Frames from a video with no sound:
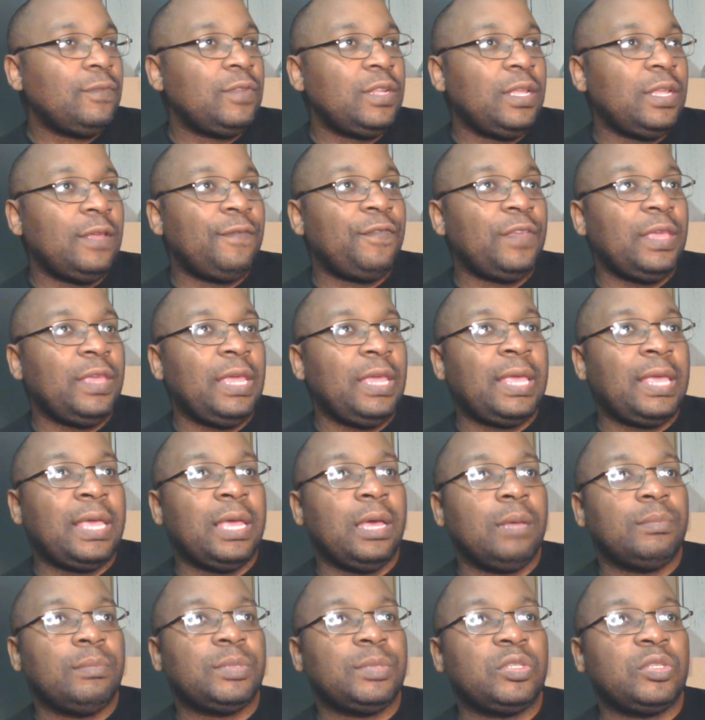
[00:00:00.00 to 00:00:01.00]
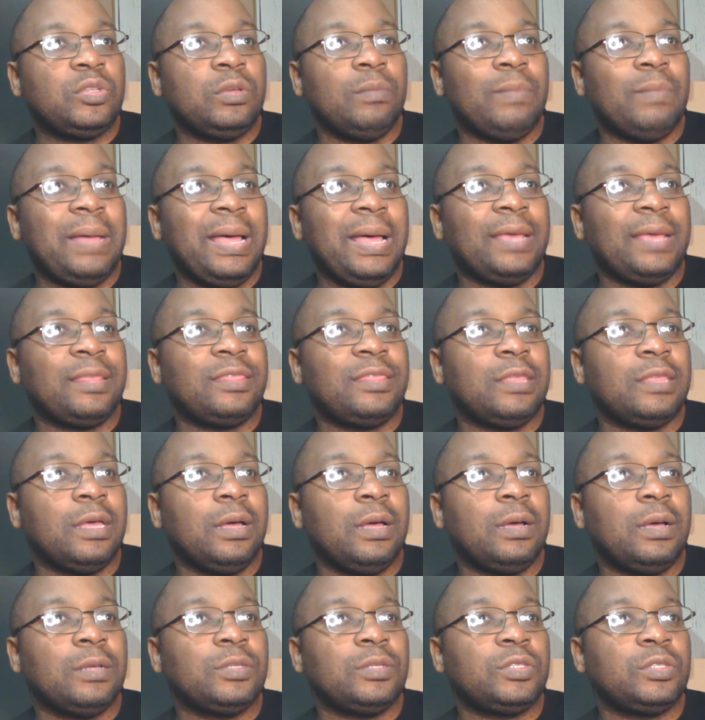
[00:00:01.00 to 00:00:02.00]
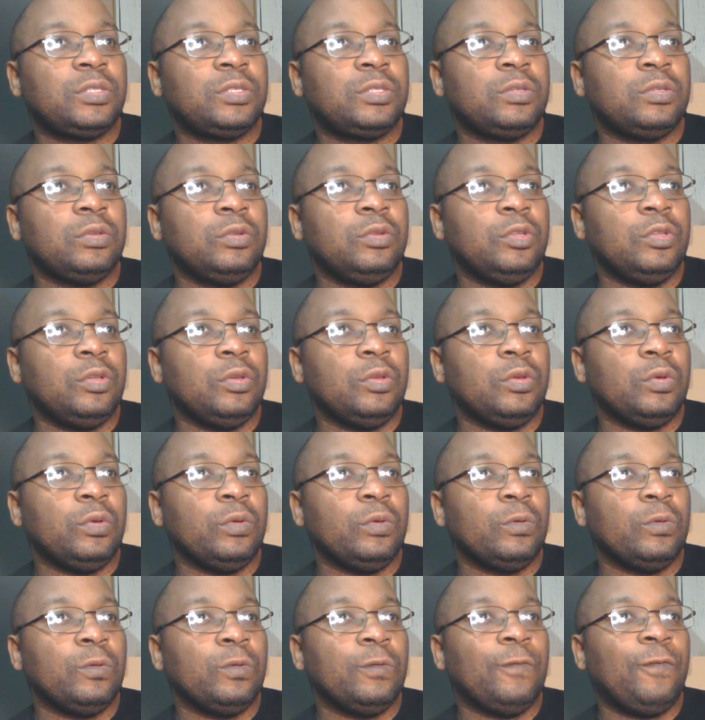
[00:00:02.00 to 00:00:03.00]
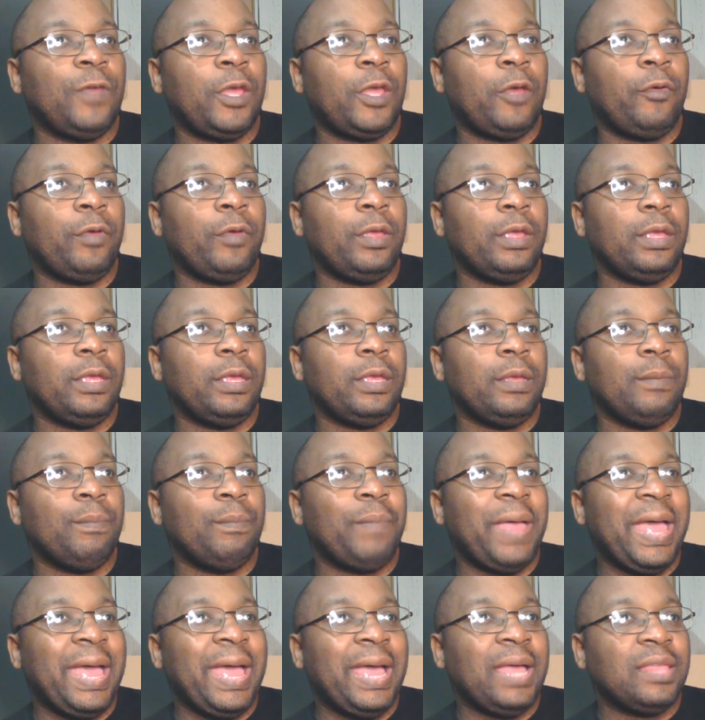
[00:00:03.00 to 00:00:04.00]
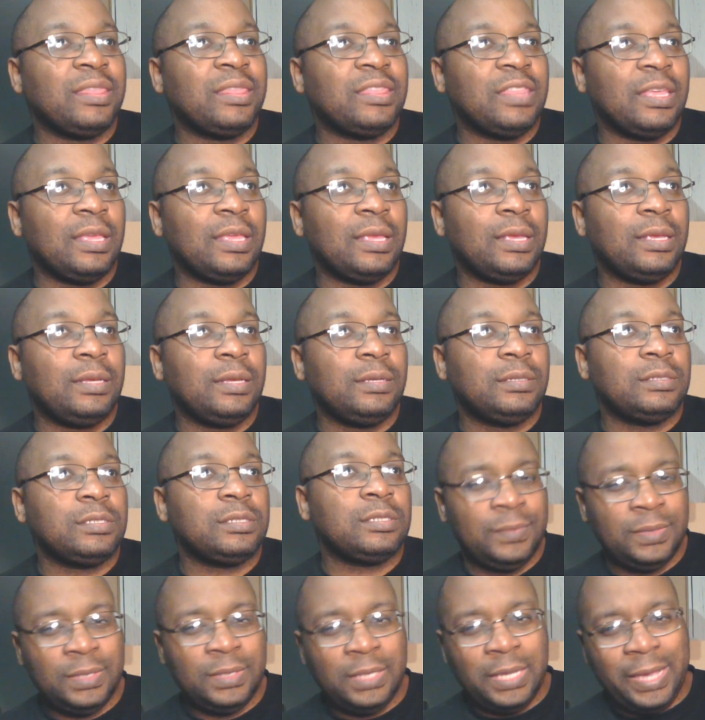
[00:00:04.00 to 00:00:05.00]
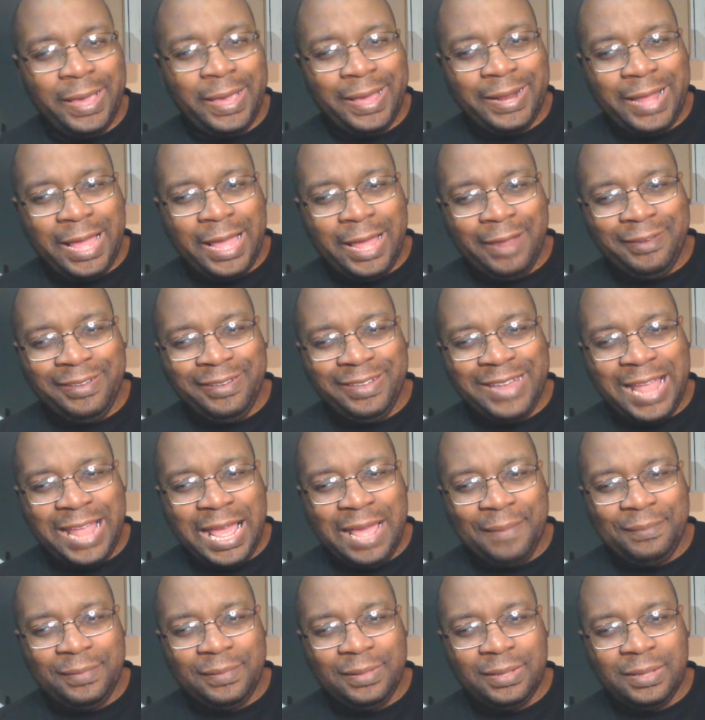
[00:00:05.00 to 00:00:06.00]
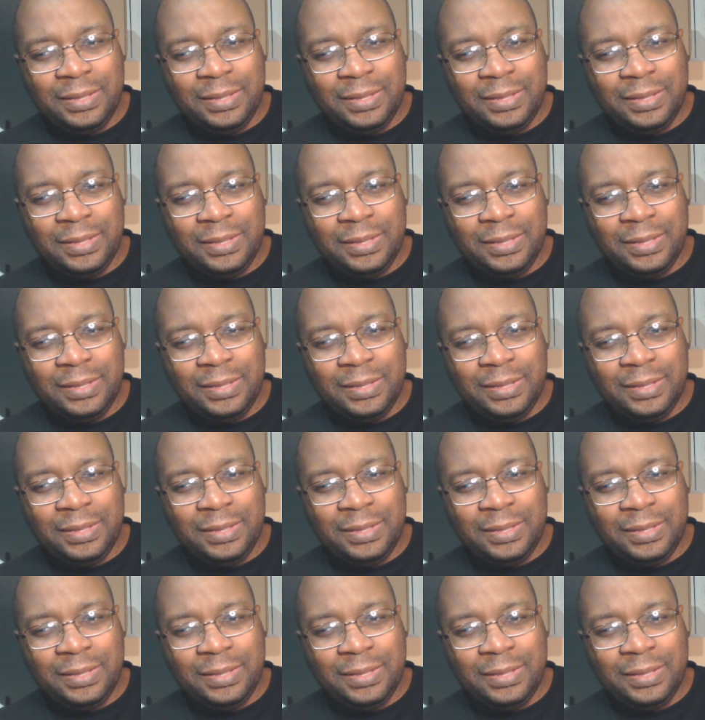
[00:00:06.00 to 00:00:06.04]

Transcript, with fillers: if it comes to my thoughts to do very bad things and I'm not